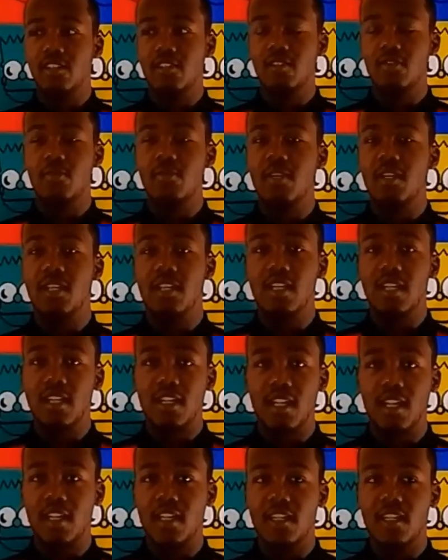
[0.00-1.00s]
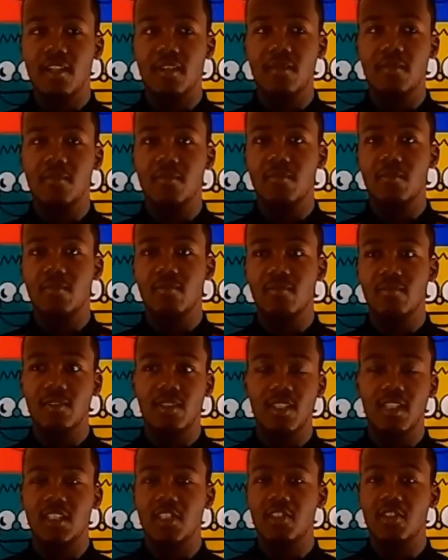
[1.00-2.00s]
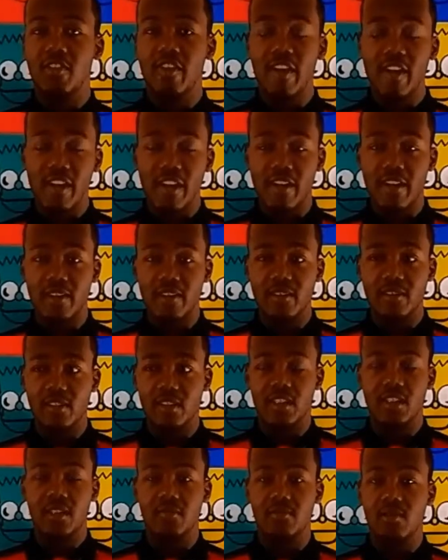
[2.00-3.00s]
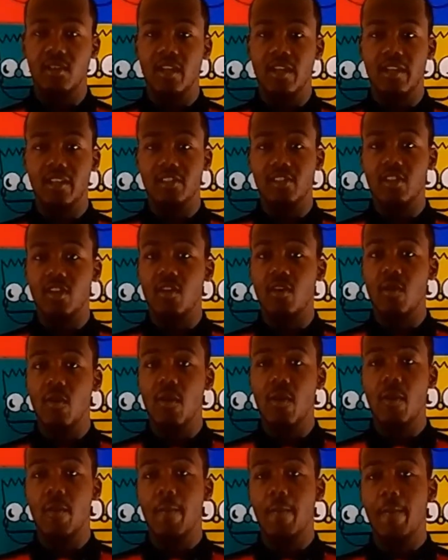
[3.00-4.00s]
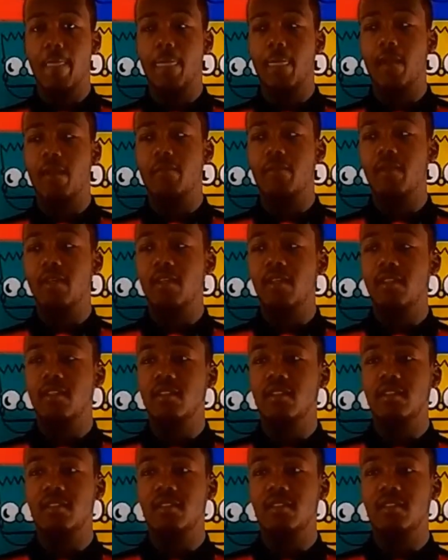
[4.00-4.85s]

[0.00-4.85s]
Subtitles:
you getting it in the 6th grade seems like. So, I mean,